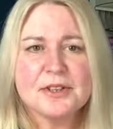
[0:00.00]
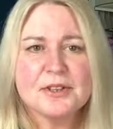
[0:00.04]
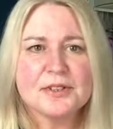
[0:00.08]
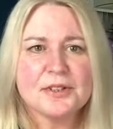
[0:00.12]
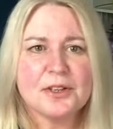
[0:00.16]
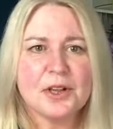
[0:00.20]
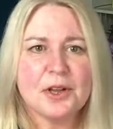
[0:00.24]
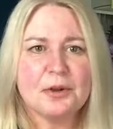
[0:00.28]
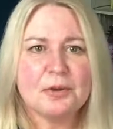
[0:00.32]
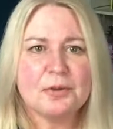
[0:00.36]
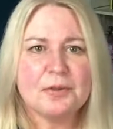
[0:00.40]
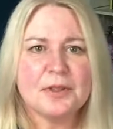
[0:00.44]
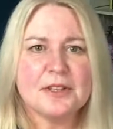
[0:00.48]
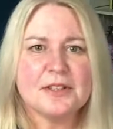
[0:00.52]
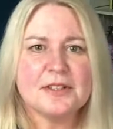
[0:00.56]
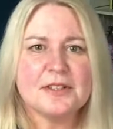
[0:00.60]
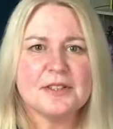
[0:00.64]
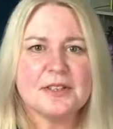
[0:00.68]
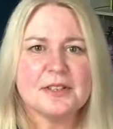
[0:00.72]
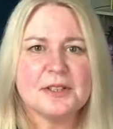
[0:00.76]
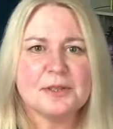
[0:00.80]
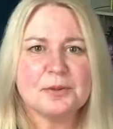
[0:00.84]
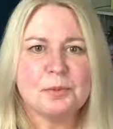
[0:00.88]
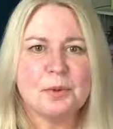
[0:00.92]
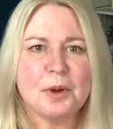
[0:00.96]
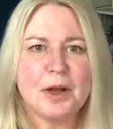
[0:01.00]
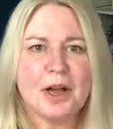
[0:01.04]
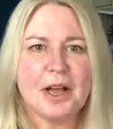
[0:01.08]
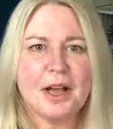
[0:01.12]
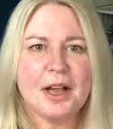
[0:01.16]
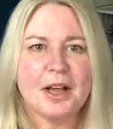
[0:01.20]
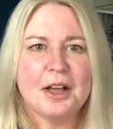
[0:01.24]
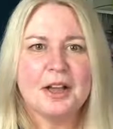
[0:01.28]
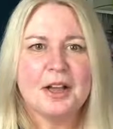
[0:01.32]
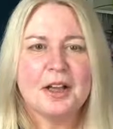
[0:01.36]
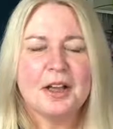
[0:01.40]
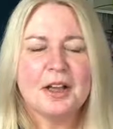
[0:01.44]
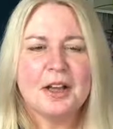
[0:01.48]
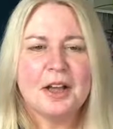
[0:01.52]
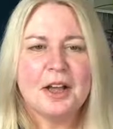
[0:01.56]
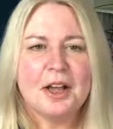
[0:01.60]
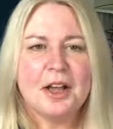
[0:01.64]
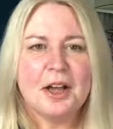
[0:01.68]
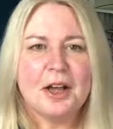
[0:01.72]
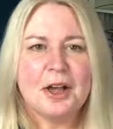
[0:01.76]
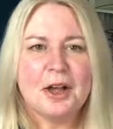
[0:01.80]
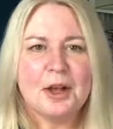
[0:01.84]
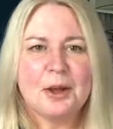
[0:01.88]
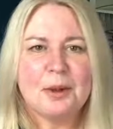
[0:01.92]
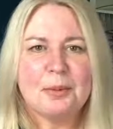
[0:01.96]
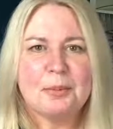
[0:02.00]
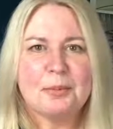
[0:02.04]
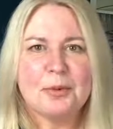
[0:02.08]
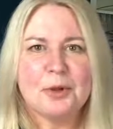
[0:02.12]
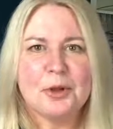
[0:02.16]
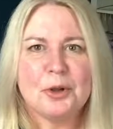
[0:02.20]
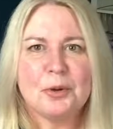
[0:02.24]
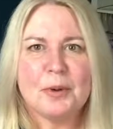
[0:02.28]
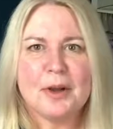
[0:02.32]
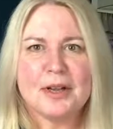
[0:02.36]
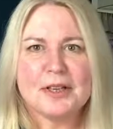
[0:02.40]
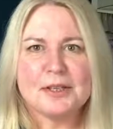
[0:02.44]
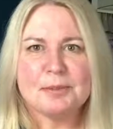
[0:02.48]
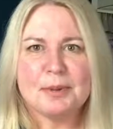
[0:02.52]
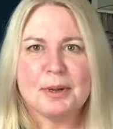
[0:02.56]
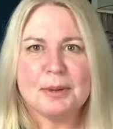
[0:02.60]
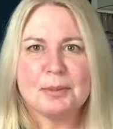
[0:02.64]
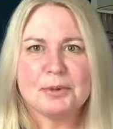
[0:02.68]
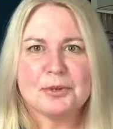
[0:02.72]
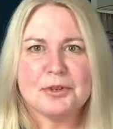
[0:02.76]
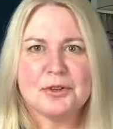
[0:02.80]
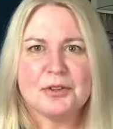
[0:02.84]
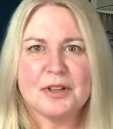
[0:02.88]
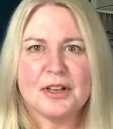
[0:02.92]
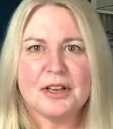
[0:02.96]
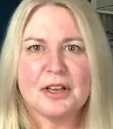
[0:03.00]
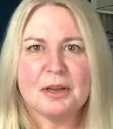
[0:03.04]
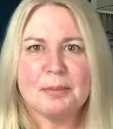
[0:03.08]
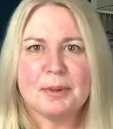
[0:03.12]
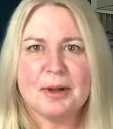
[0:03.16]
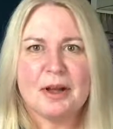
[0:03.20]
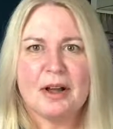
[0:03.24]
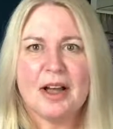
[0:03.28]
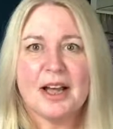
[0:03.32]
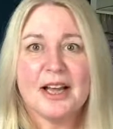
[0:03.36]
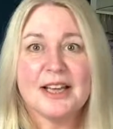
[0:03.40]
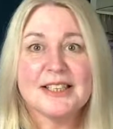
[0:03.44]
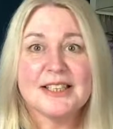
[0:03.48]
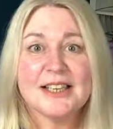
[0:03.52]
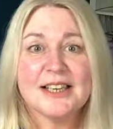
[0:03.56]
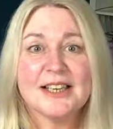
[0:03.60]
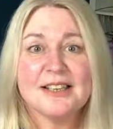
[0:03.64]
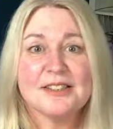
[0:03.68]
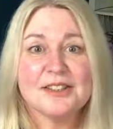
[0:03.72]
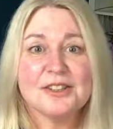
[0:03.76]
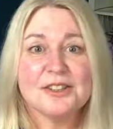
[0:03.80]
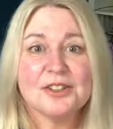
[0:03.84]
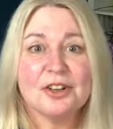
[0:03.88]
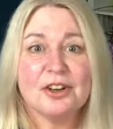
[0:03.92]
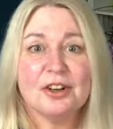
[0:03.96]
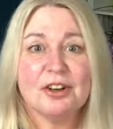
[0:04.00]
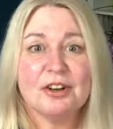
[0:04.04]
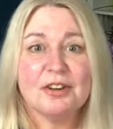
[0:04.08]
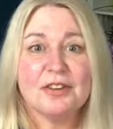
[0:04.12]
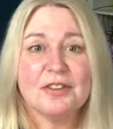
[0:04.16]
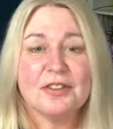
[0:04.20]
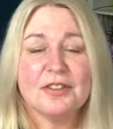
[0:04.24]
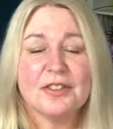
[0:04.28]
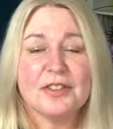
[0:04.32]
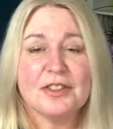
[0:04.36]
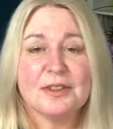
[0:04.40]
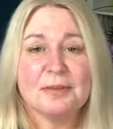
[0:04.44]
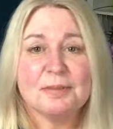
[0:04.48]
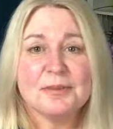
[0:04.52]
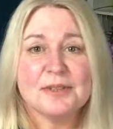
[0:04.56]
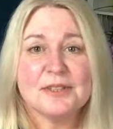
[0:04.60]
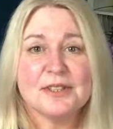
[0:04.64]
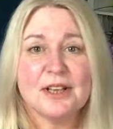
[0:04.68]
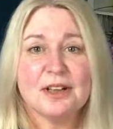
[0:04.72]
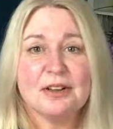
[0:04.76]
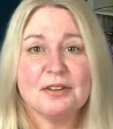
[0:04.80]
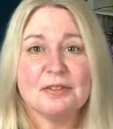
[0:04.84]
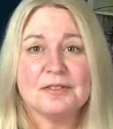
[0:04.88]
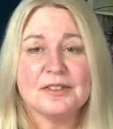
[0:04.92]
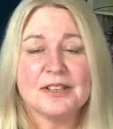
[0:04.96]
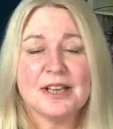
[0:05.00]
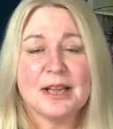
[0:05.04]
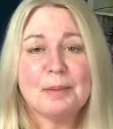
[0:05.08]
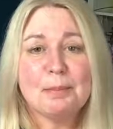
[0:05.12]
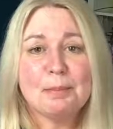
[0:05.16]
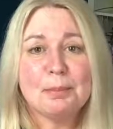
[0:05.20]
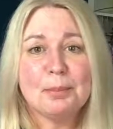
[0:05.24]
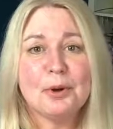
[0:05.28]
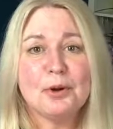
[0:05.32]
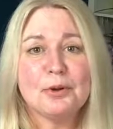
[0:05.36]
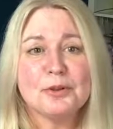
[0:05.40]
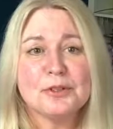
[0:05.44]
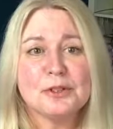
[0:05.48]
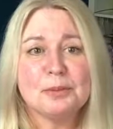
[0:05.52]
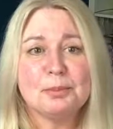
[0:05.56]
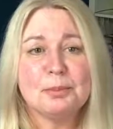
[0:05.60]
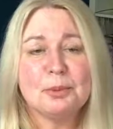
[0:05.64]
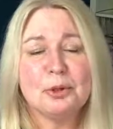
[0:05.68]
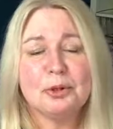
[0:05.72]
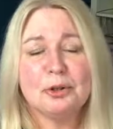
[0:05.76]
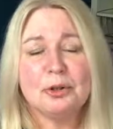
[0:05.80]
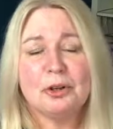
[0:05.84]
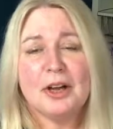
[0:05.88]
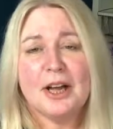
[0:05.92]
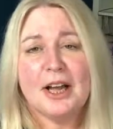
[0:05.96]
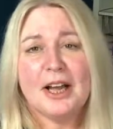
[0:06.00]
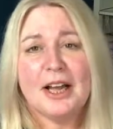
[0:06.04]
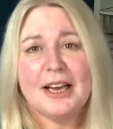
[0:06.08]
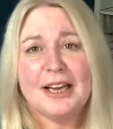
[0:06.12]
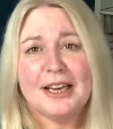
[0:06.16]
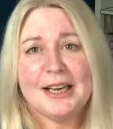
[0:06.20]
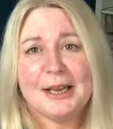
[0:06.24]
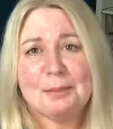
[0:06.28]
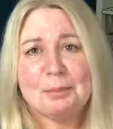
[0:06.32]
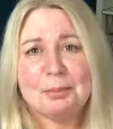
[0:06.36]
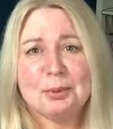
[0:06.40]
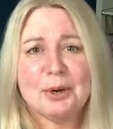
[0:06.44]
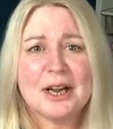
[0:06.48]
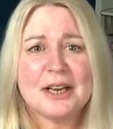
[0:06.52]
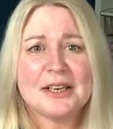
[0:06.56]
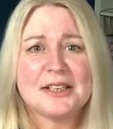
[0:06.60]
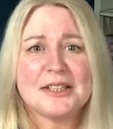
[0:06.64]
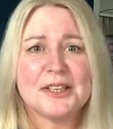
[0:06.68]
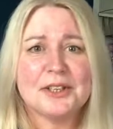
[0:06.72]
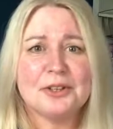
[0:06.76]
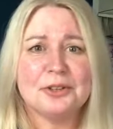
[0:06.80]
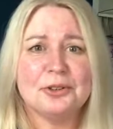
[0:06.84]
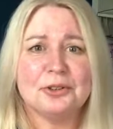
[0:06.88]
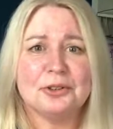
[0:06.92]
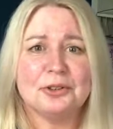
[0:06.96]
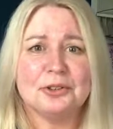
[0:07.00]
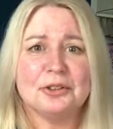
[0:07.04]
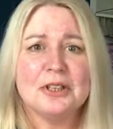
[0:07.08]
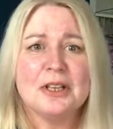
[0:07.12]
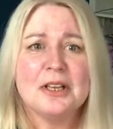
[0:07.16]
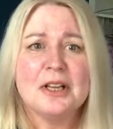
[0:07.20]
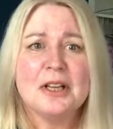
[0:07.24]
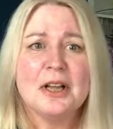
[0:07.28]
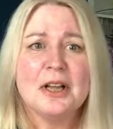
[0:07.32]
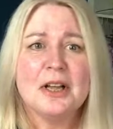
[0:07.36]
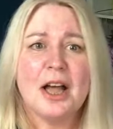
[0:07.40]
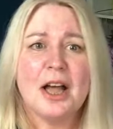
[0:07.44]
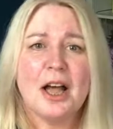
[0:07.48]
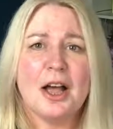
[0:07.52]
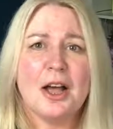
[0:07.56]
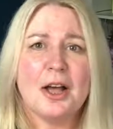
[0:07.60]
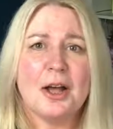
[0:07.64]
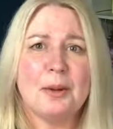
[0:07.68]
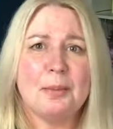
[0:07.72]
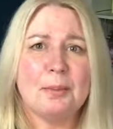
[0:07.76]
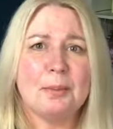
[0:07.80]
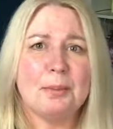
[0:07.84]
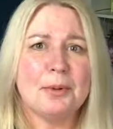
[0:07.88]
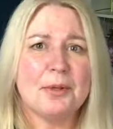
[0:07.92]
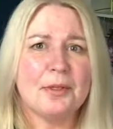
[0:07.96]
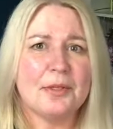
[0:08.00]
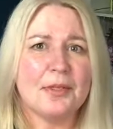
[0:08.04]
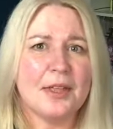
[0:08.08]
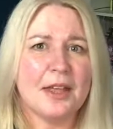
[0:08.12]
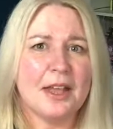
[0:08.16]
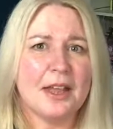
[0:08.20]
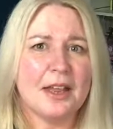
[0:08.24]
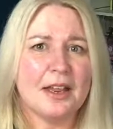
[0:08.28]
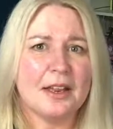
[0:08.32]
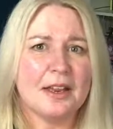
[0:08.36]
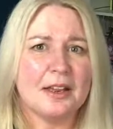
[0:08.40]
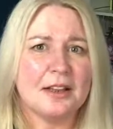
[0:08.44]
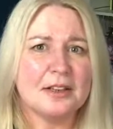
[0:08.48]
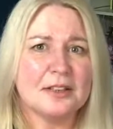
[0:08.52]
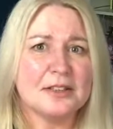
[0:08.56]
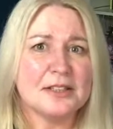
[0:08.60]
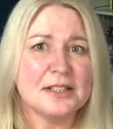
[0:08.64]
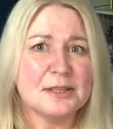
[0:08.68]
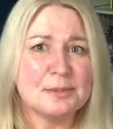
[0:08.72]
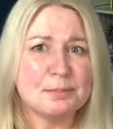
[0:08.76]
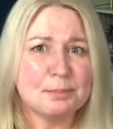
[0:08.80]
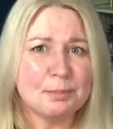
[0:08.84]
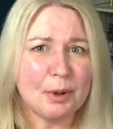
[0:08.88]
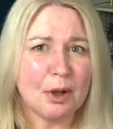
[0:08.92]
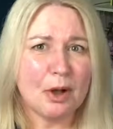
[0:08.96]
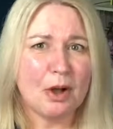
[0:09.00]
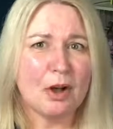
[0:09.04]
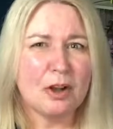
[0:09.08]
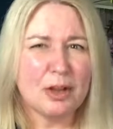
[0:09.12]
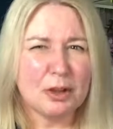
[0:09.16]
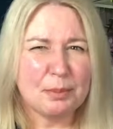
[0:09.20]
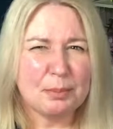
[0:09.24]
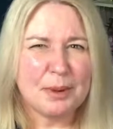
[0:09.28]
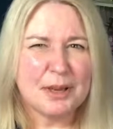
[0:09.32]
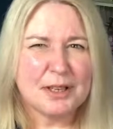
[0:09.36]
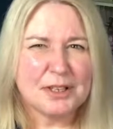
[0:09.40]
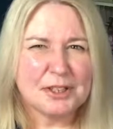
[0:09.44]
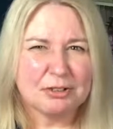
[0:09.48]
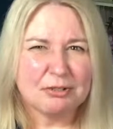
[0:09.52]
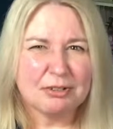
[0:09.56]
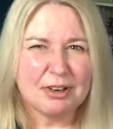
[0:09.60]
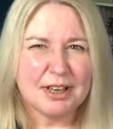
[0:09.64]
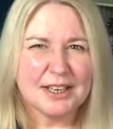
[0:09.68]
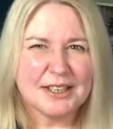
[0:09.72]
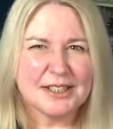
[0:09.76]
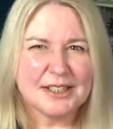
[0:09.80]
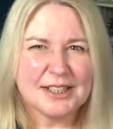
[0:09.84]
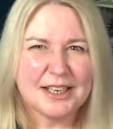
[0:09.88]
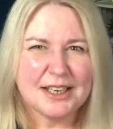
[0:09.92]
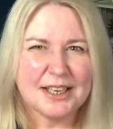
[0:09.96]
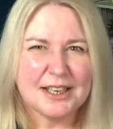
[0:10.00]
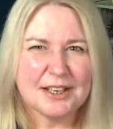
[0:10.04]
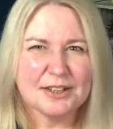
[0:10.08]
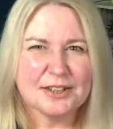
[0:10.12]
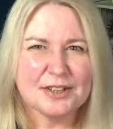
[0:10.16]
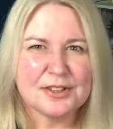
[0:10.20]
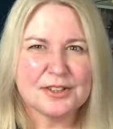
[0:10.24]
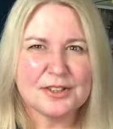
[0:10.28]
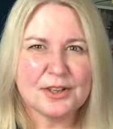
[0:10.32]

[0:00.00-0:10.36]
So this is where you ask people to think about ideas that are themselves impossible or highly impractical, but they can spark better ideas.